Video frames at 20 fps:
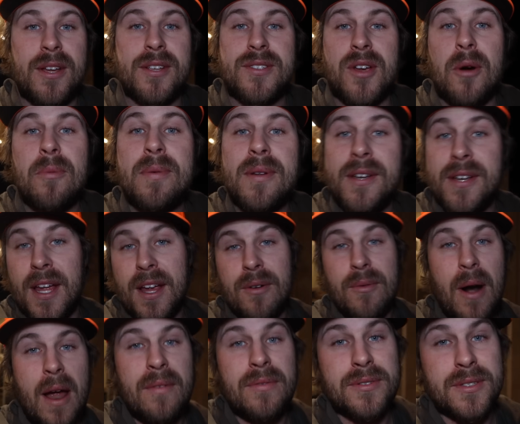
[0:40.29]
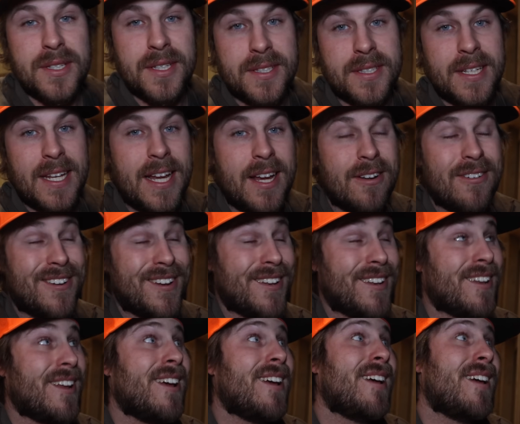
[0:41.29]
It's opening day of rifle season here
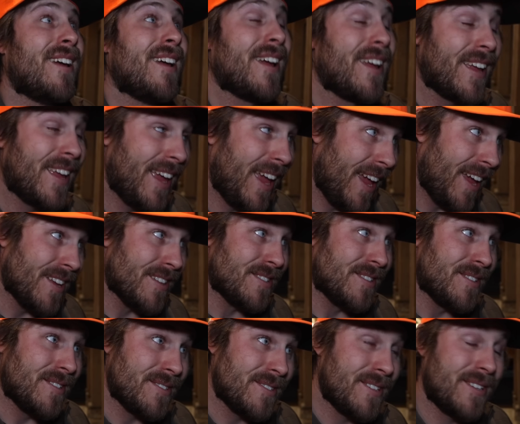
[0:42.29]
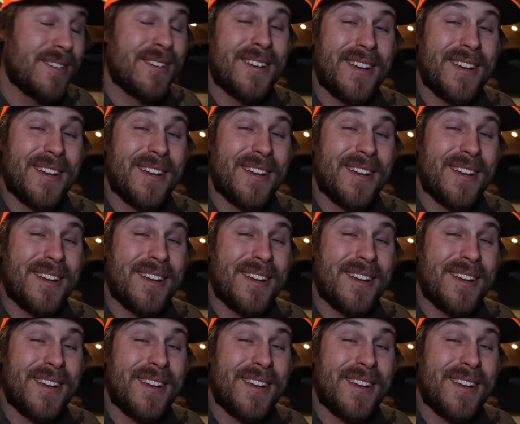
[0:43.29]
in Kansas.